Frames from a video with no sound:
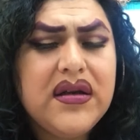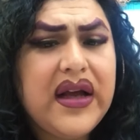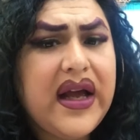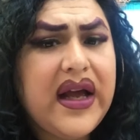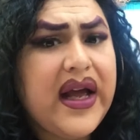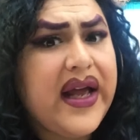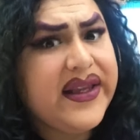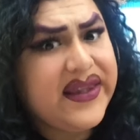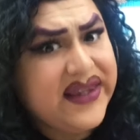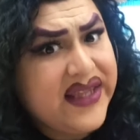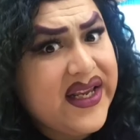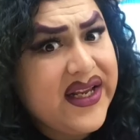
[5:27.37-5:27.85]

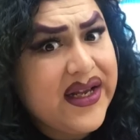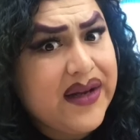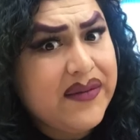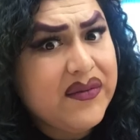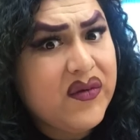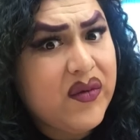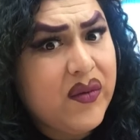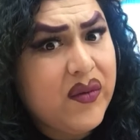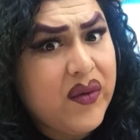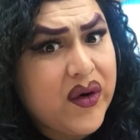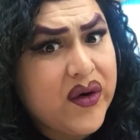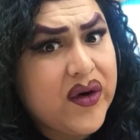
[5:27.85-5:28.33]
I think I'm
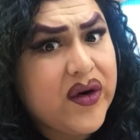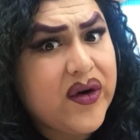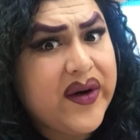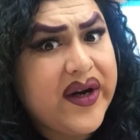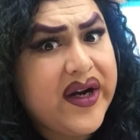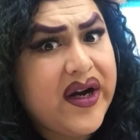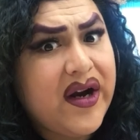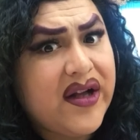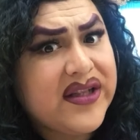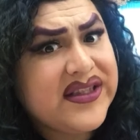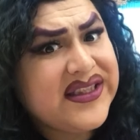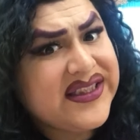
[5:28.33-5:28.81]

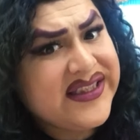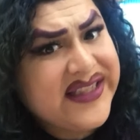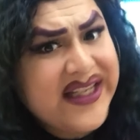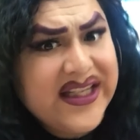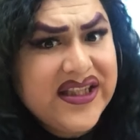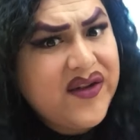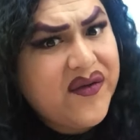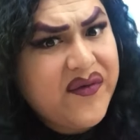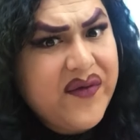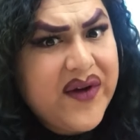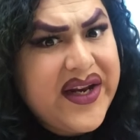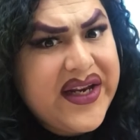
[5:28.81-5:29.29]
bordering on
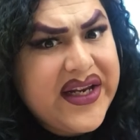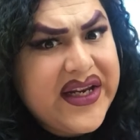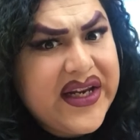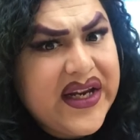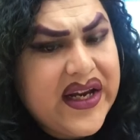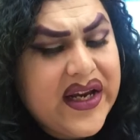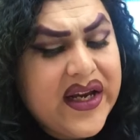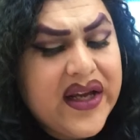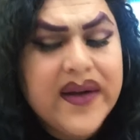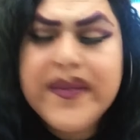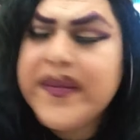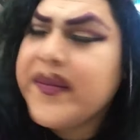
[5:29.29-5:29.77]

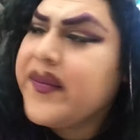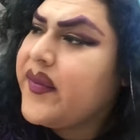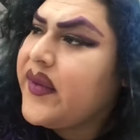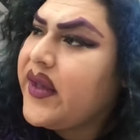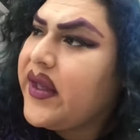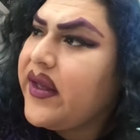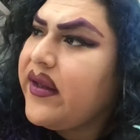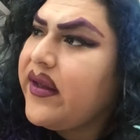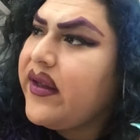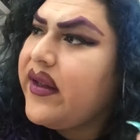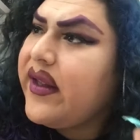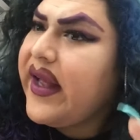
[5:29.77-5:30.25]
schizophrenia.
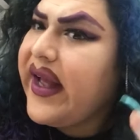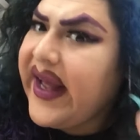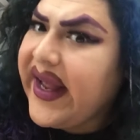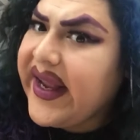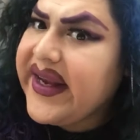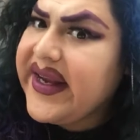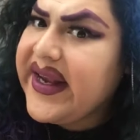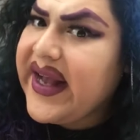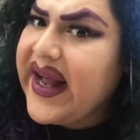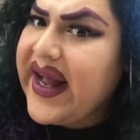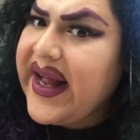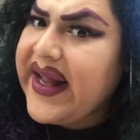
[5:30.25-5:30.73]
I
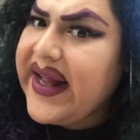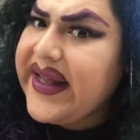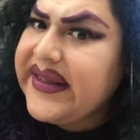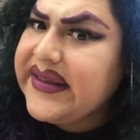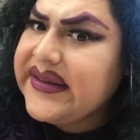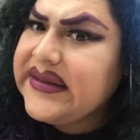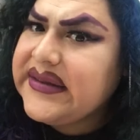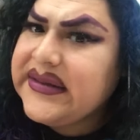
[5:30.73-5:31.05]
got